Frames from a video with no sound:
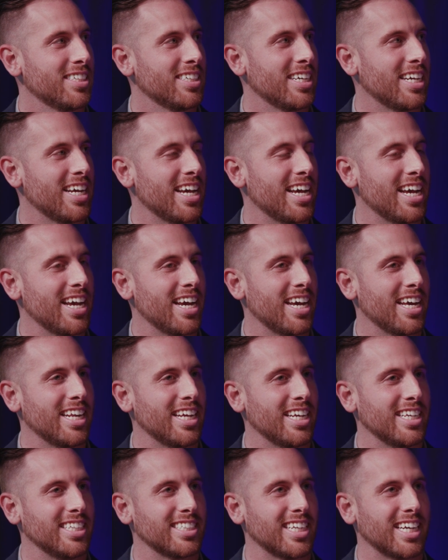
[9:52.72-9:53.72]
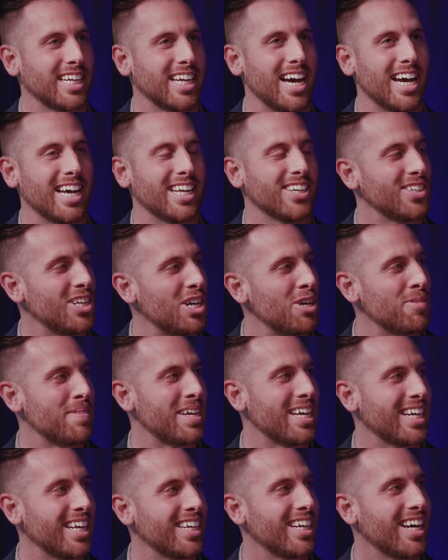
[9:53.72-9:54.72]
And he's like, I don't know,
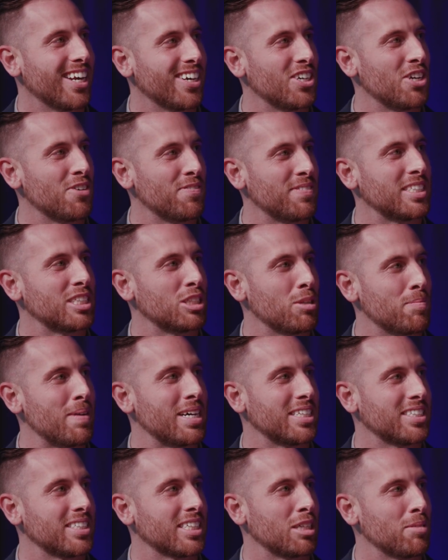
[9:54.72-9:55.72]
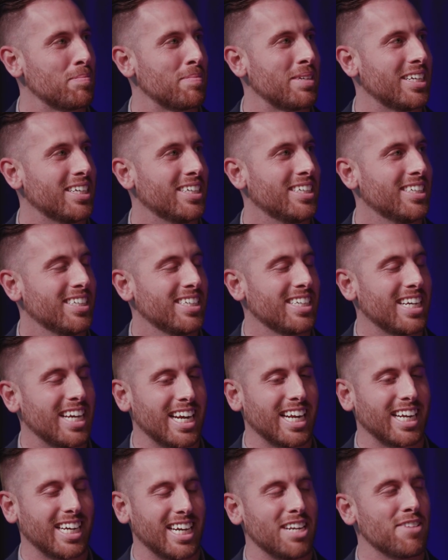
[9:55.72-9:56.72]
man. I don't know if it's the best it can be. And
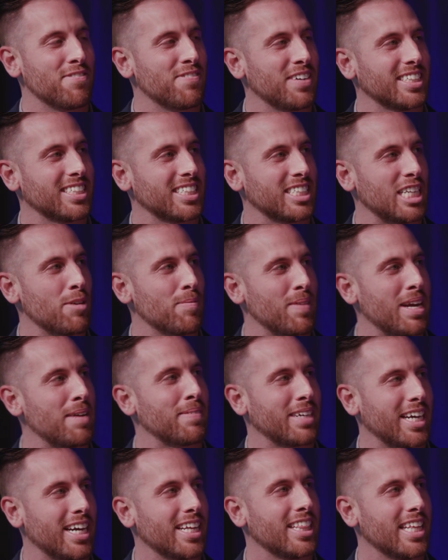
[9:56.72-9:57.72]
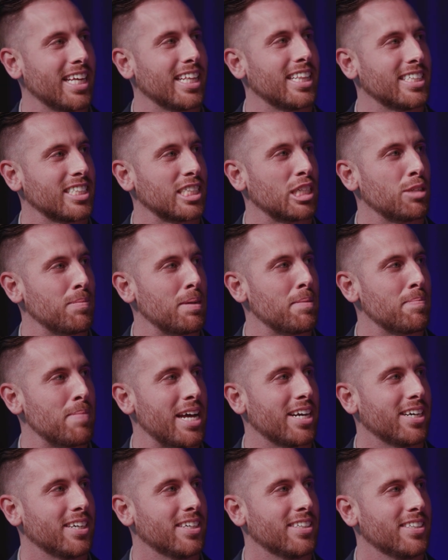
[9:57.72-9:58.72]
I kind of felt the same way. I'm like, I think this can be
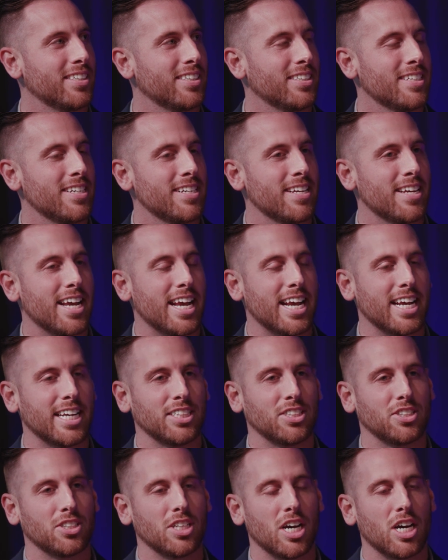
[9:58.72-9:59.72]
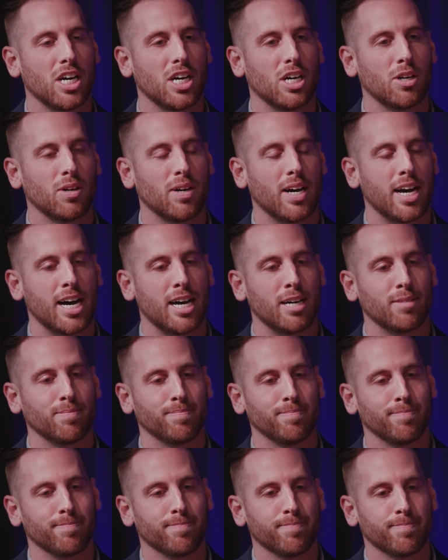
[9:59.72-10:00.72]
better. And so
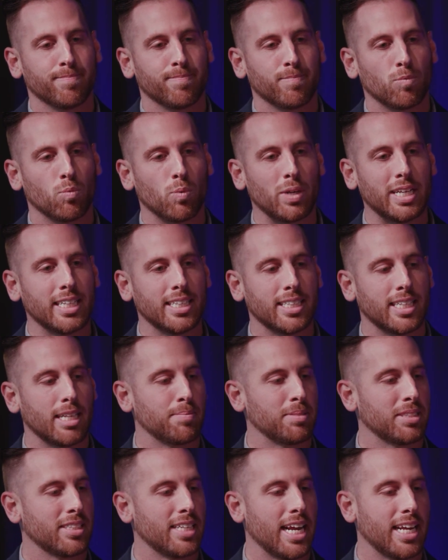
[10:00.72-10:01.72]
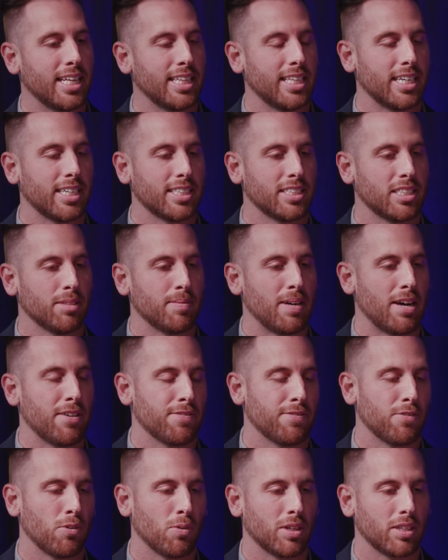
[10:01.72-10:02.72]
we ended up staying there till
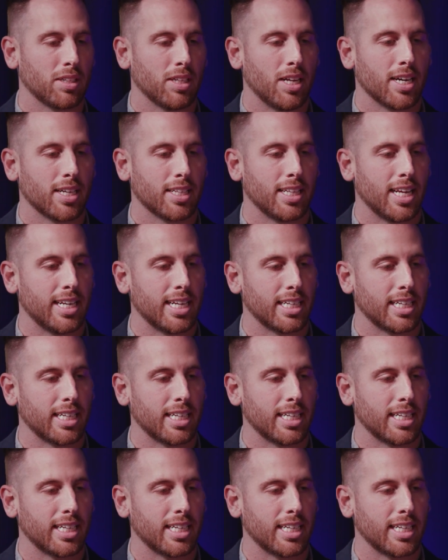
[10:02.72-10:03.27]
about 4 o'clock that